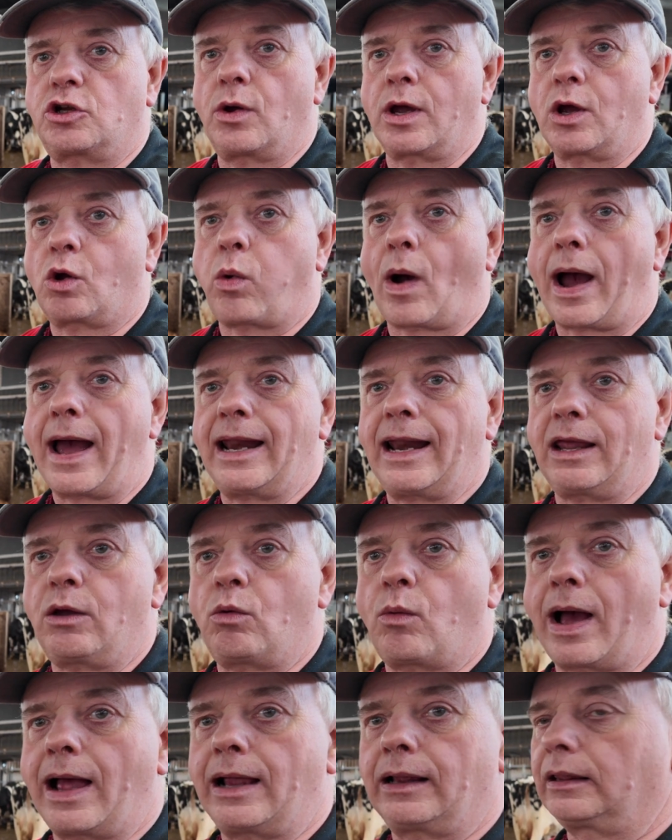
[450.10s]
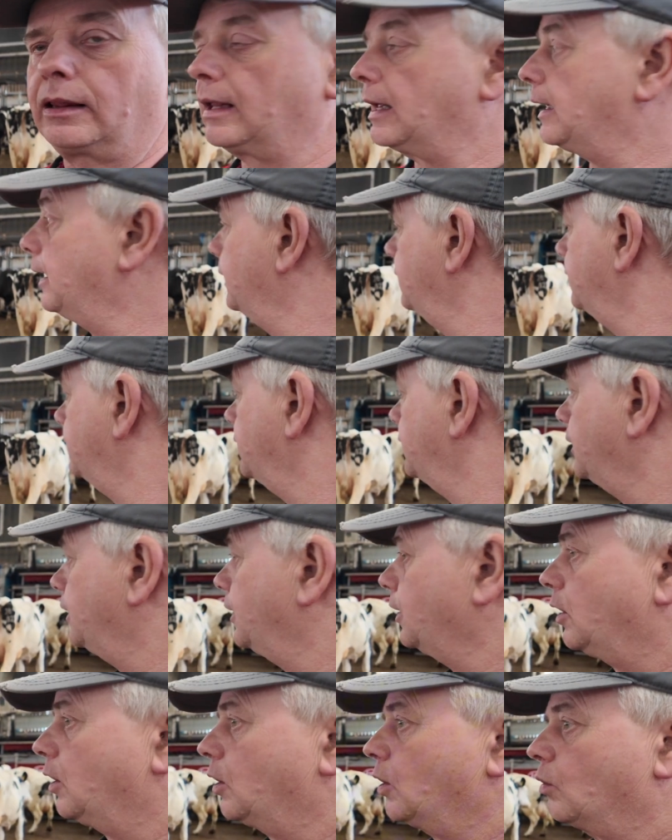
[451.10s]
to do it quietly while
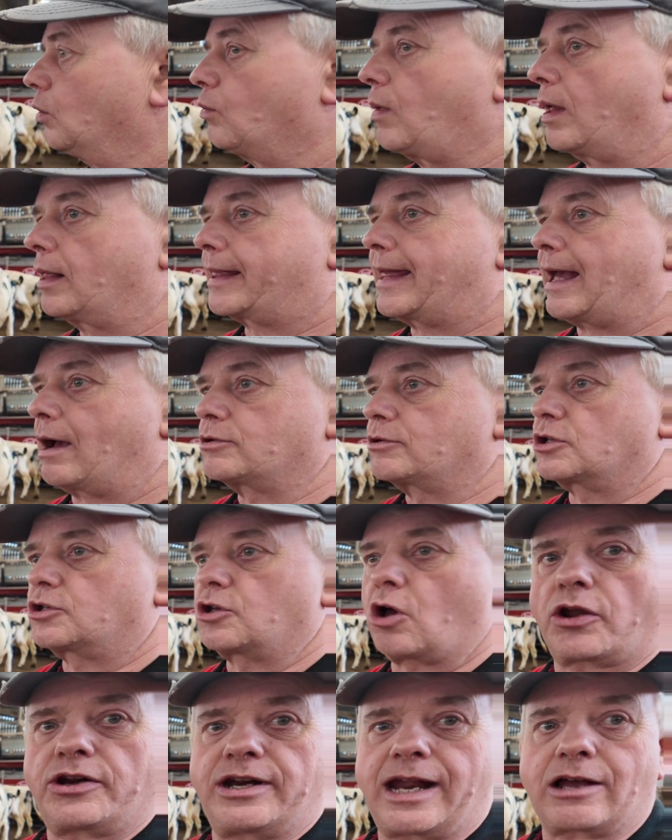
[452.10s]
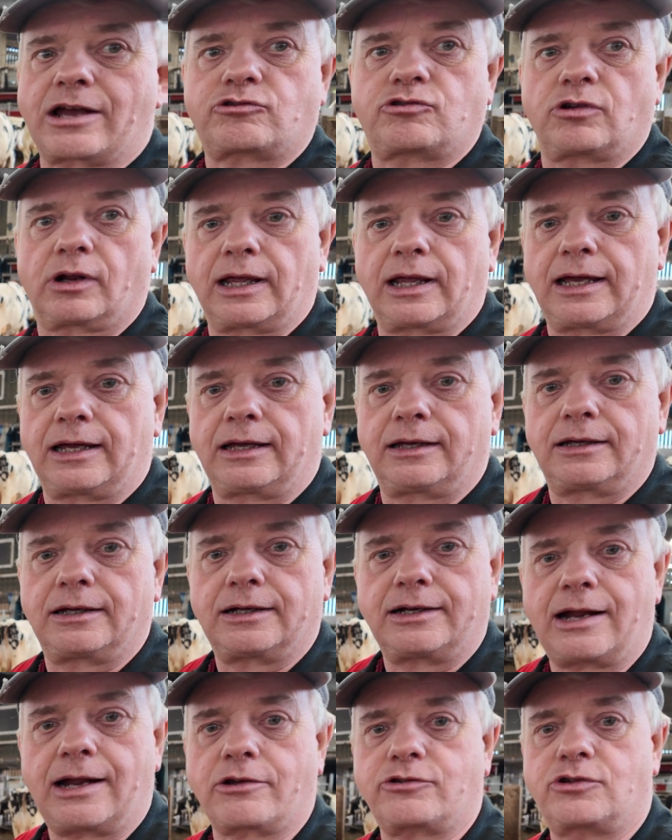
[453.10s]
cows are sort of naturally
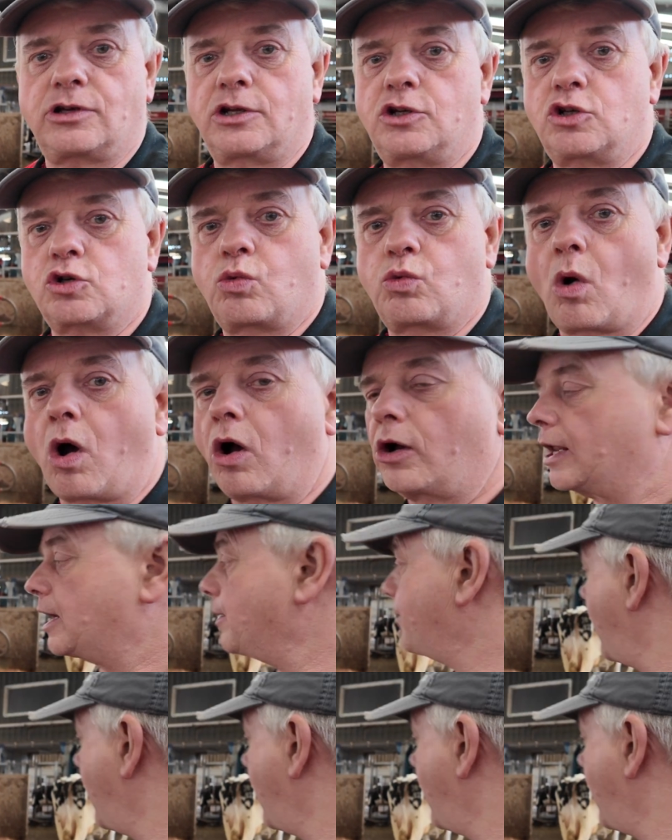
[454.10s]
just walking